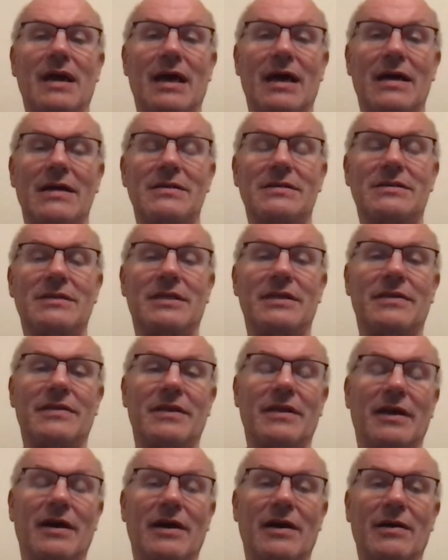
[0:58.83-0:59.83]
at
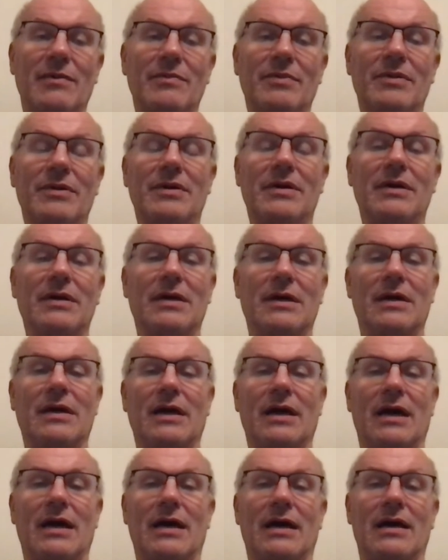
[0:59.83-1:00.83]
the hub,
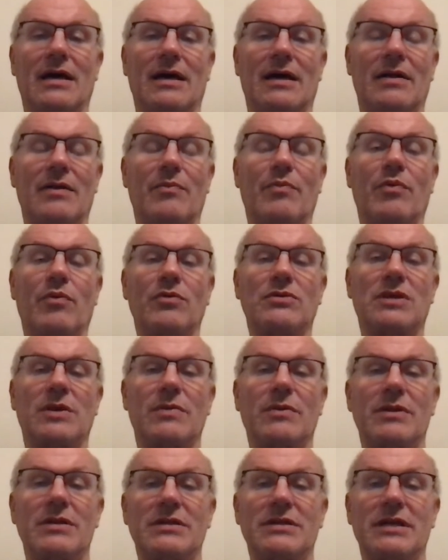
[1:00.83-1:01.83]
at the Paul's
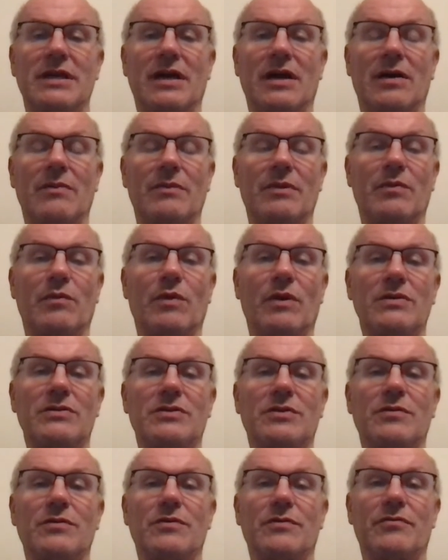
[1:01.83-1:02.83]
Community Hub in
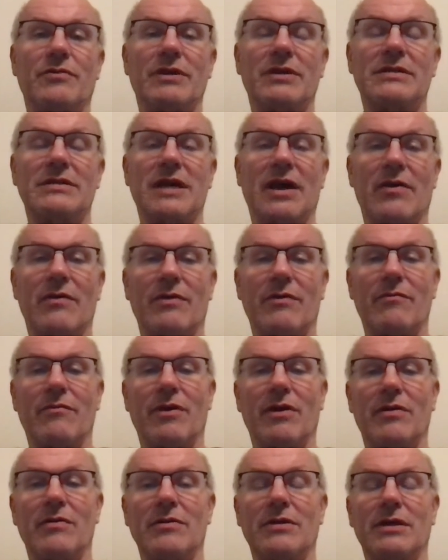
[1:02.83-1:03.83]
123 Towering
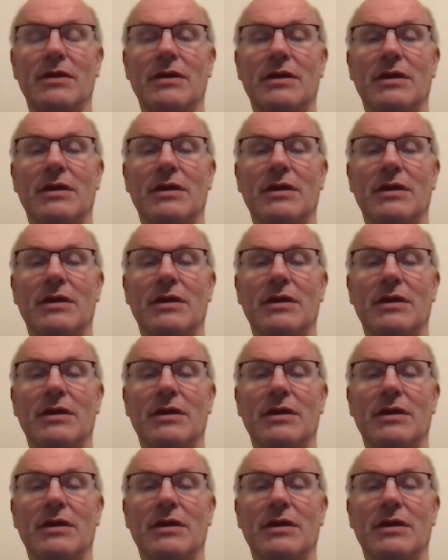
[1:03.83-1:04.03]
Road,